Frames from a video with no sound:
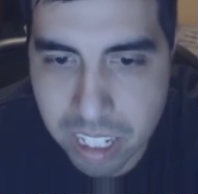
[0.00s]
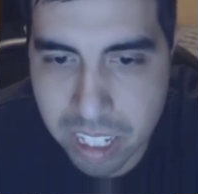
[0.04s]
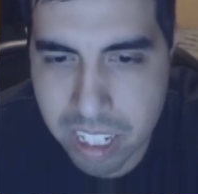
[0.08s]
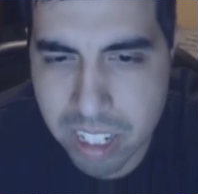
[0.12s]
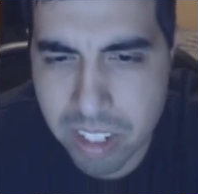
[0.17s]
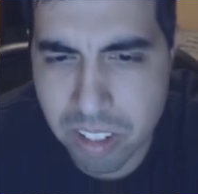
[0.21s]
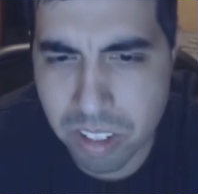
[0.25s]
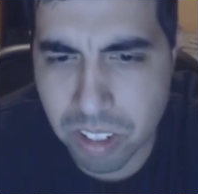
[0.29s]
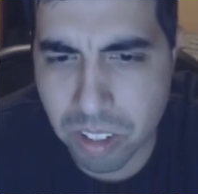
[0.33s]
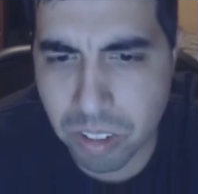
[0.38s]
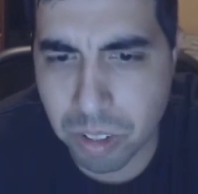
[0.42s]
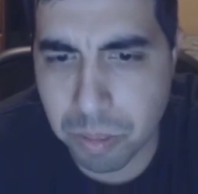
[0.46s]
Yeah,
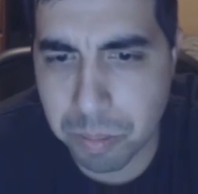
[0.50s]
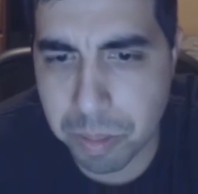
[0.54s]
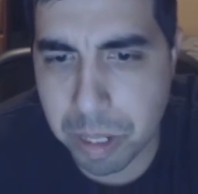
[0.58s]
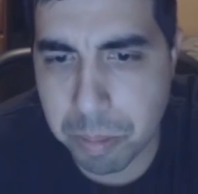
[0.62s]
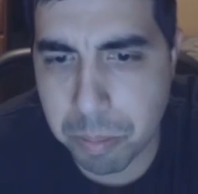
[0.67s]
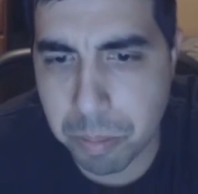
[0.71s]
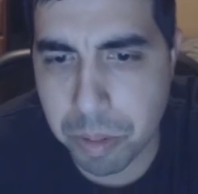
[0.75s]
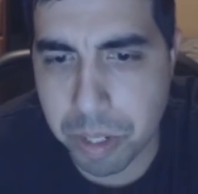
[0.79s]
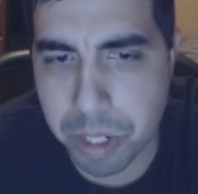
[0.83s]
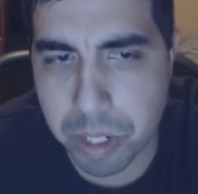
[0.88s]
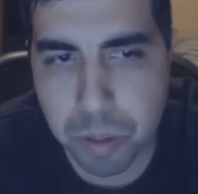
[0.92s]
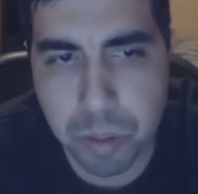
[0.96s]
these are going
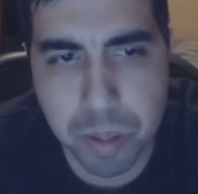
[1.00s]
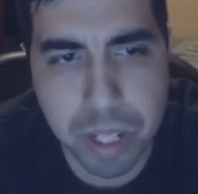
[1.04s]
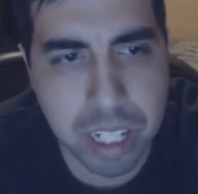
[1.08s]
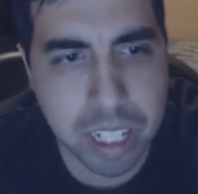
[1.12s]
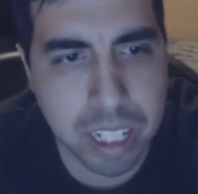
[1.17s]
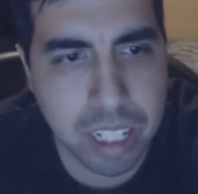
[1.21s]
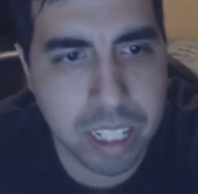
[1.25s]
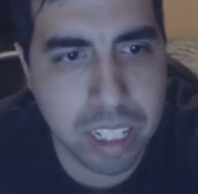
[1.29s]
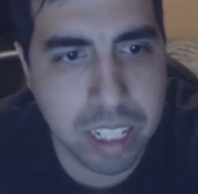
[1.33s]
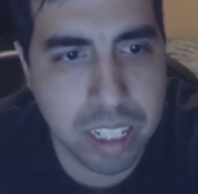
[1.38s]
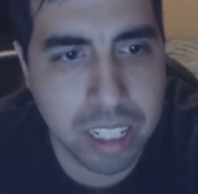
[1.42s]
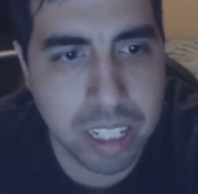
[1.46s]
by pretty
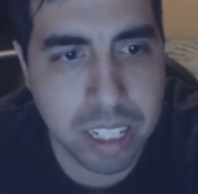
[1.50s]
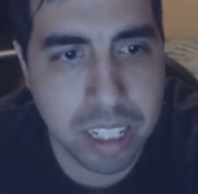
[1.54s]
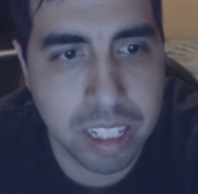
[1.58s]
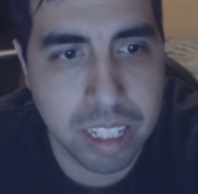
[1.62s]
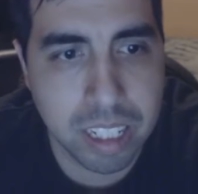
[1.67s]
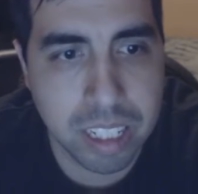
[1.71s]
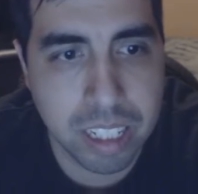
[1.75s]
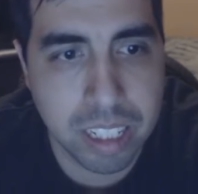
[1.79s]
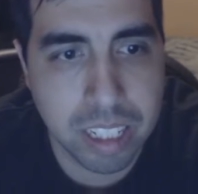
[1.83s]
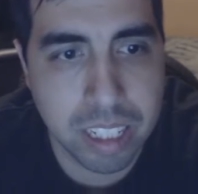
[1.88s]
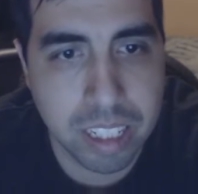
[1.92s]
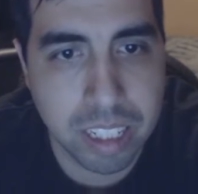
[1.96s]
quick.
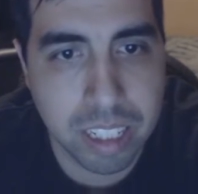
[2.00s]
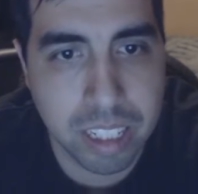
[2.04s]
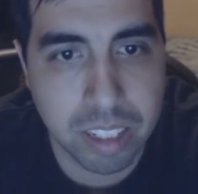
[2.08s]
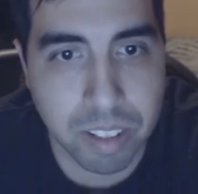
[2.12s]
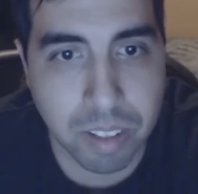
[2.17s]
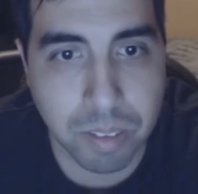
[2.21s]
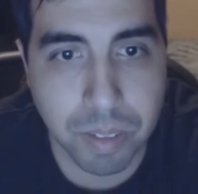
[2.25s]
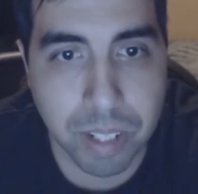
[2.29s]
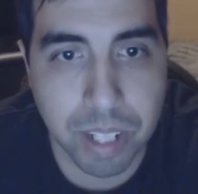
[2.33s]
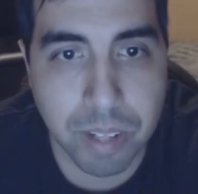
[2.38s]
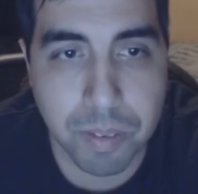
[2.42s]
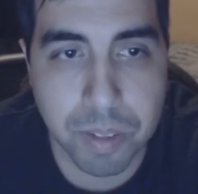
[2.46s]

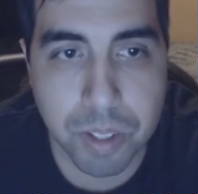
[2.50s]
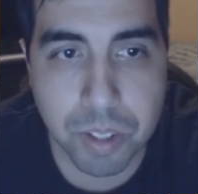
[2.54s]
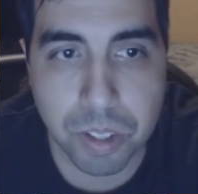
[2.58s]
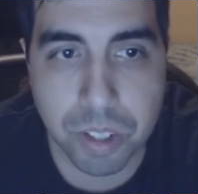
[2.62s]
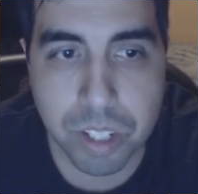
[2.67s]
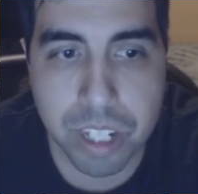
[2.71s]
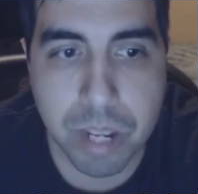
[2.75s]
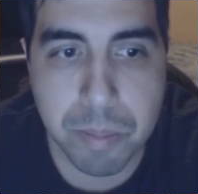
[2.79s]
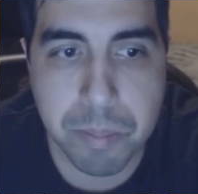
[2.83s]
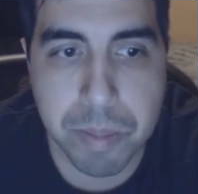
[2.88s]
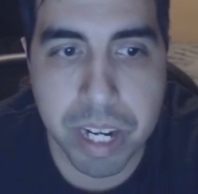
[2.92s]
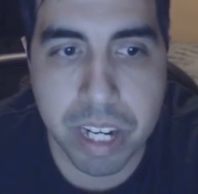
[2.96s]
No, well, that one
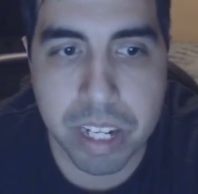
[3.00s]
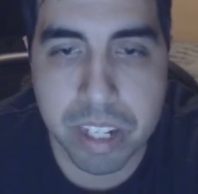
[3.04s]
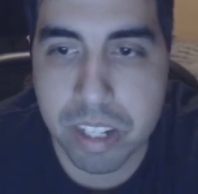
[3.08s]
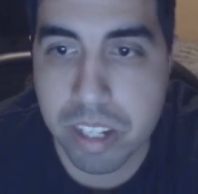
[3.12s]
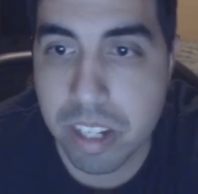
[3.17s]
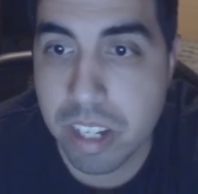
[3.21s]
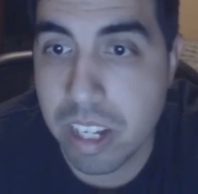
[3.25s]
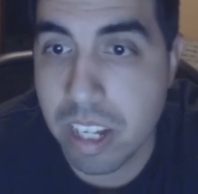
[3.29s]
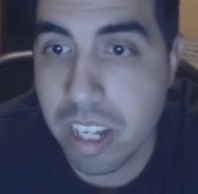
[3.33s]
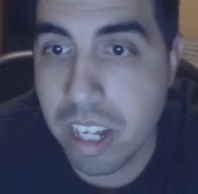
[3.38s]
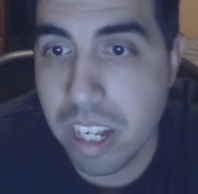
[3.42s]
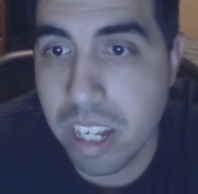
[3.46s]
took ten minutes.